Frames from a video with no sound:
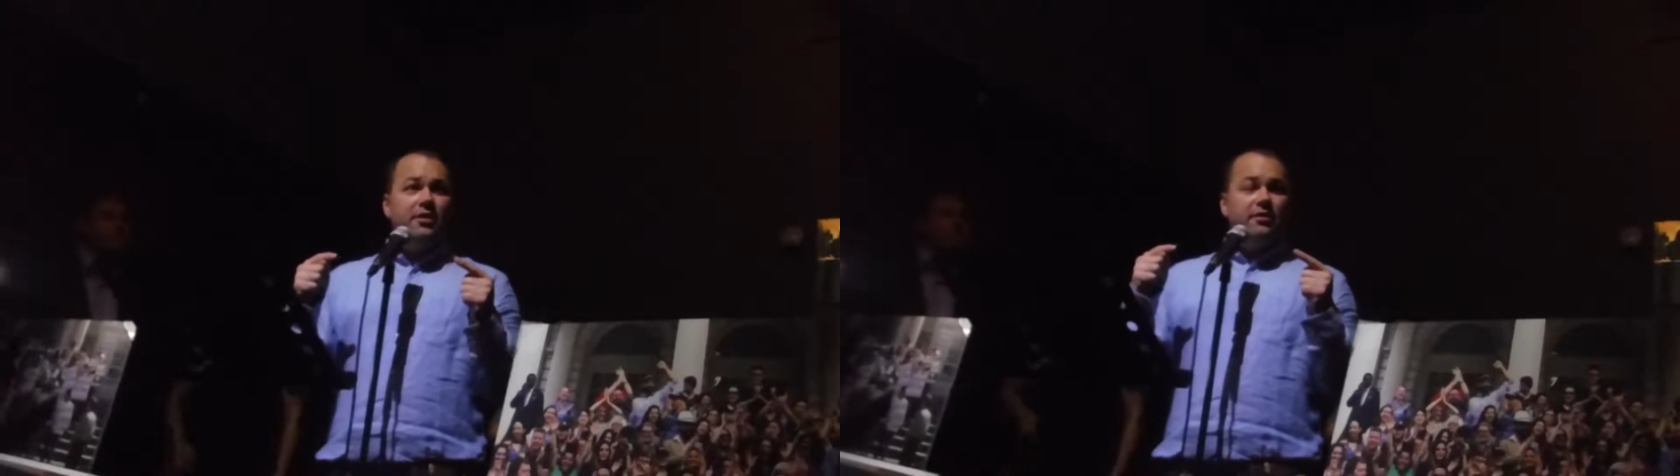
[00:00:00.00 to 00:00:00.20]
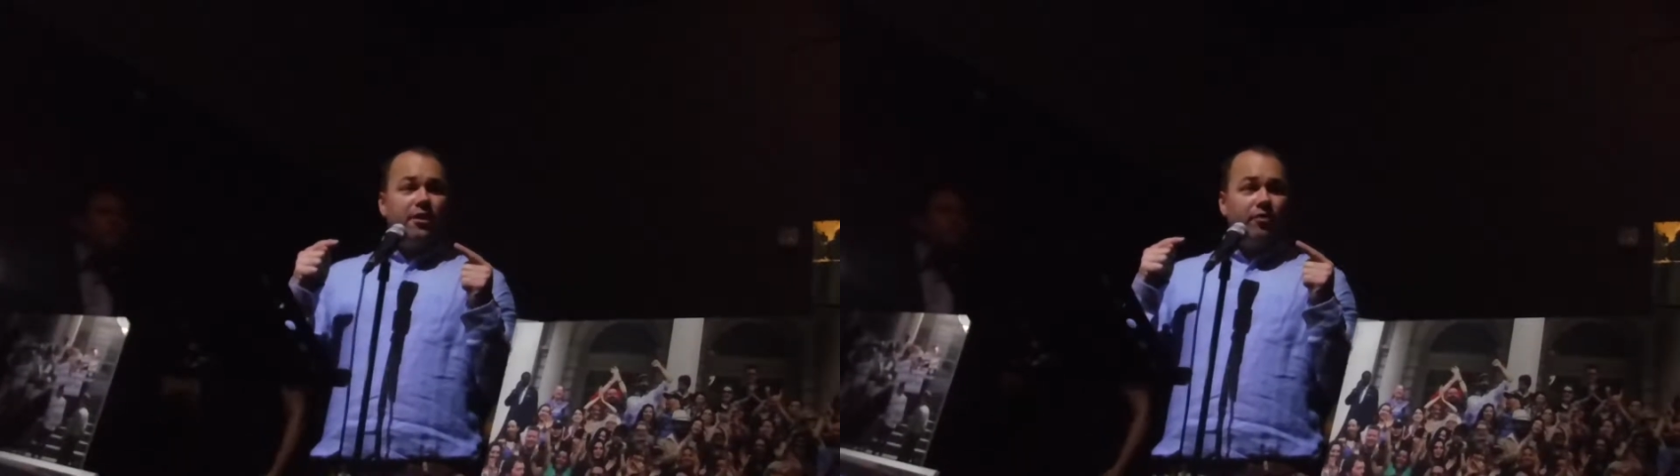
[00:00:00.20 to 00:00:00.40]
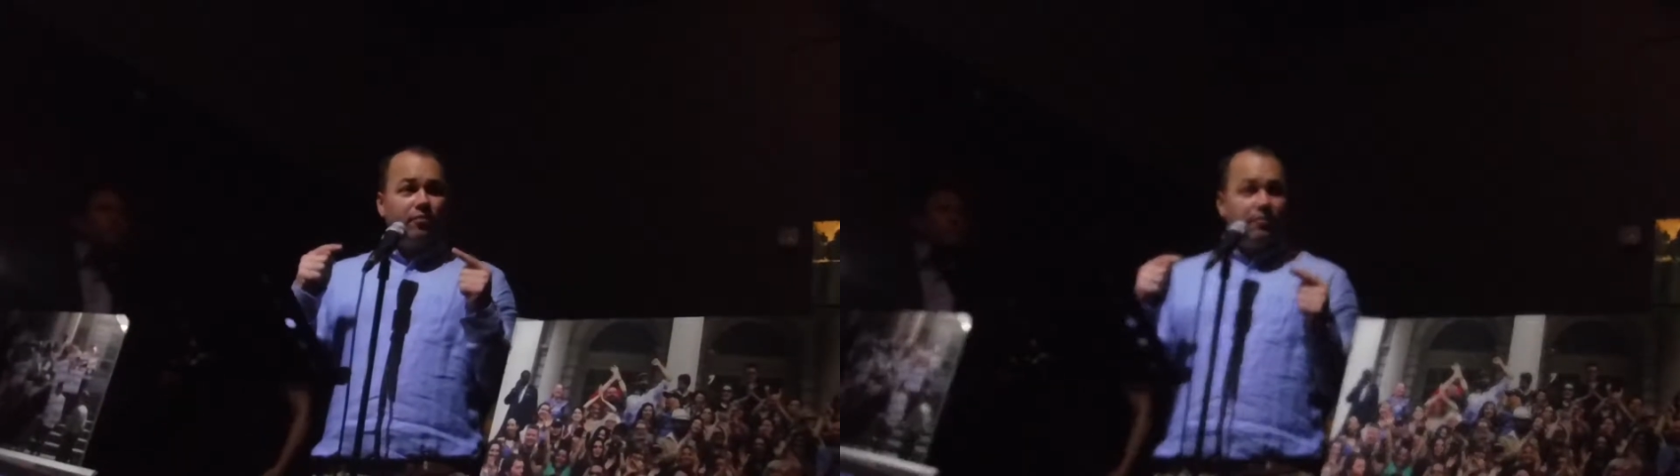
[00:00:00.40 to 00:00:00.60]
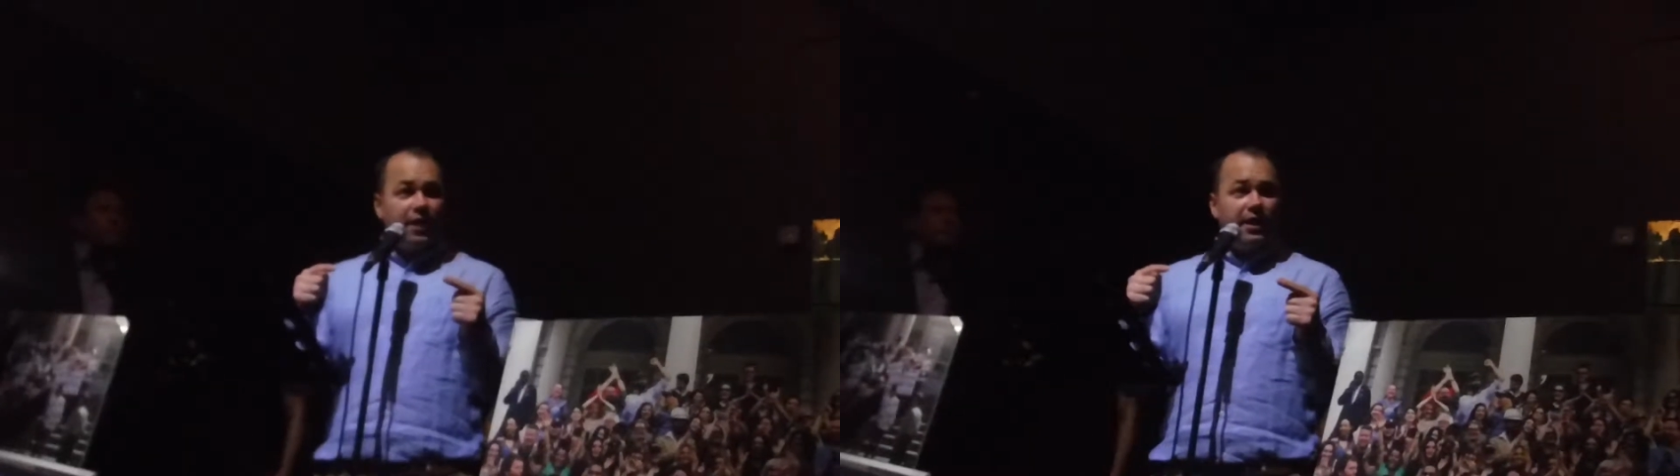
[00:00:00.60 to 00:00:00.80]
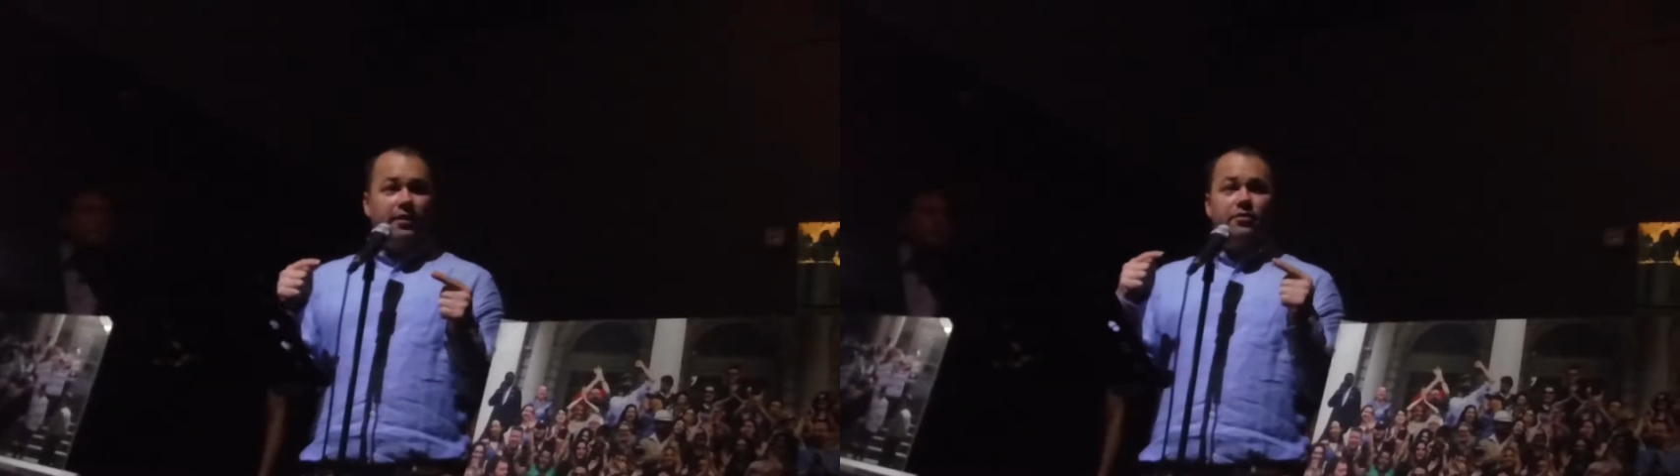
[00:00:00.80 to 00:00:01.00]
that are
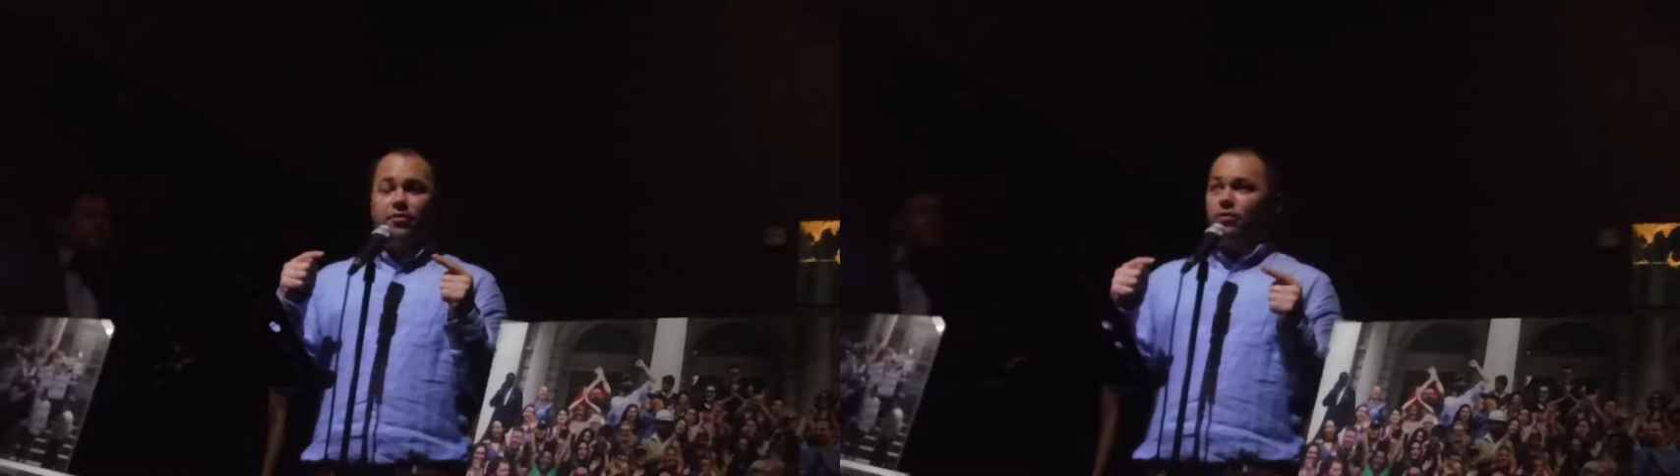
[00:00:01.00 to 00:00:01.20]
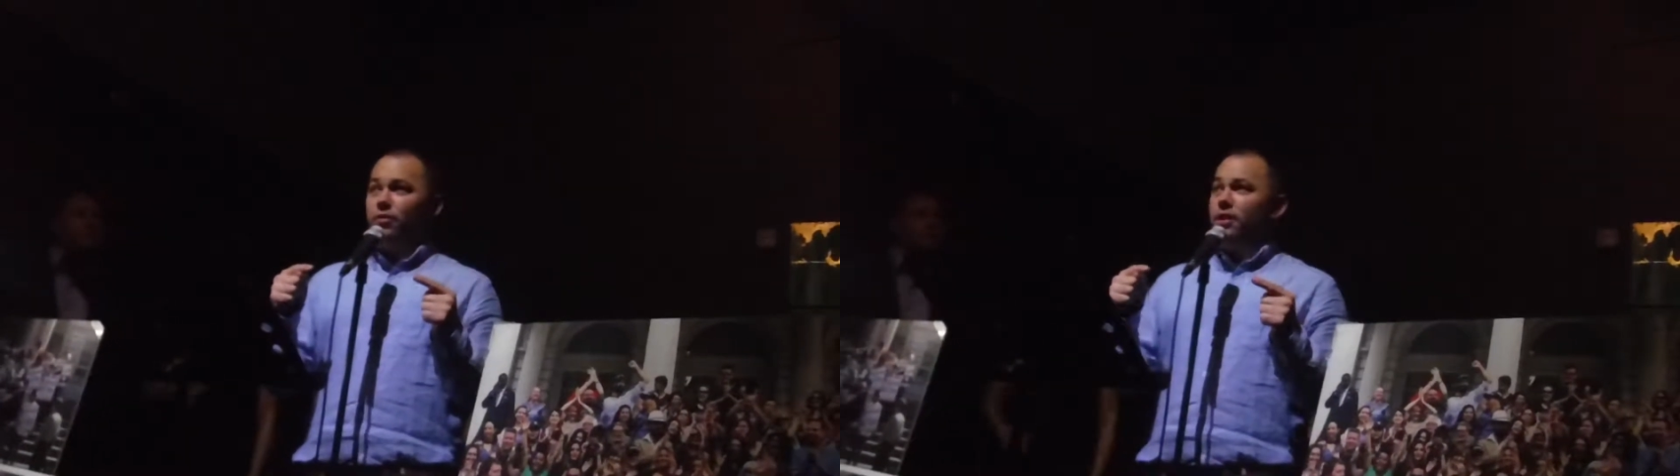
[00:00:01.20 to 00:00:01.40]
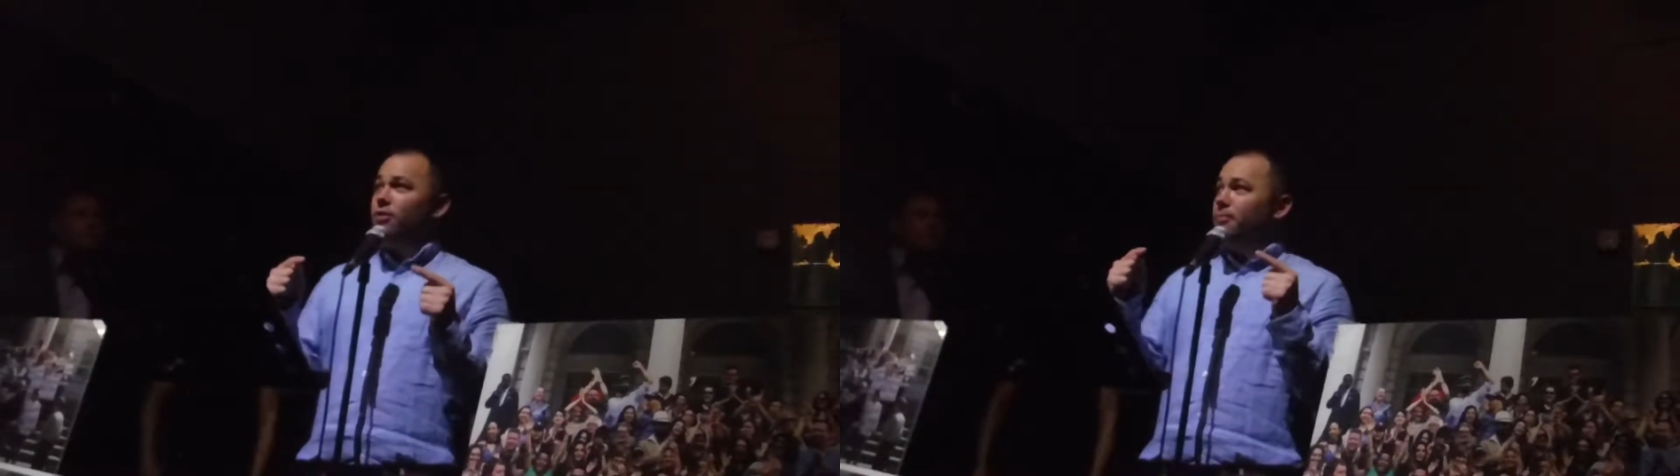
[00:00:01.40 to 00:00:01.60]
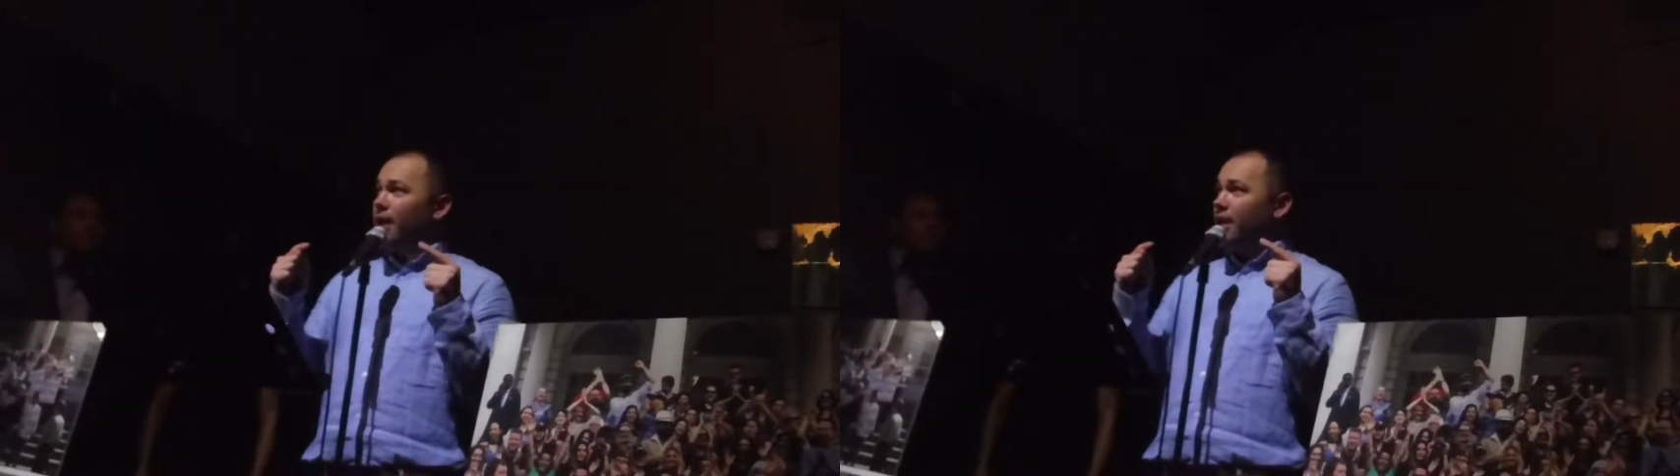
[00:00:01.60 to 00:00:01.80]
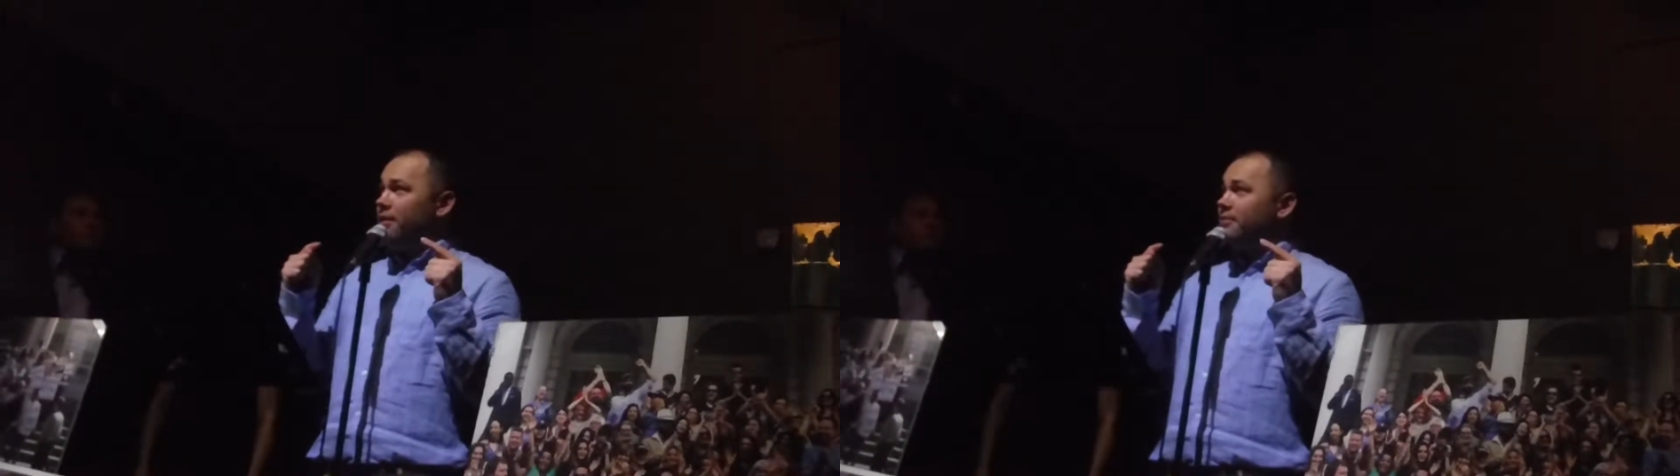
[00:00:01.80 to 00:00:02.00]
related to a humane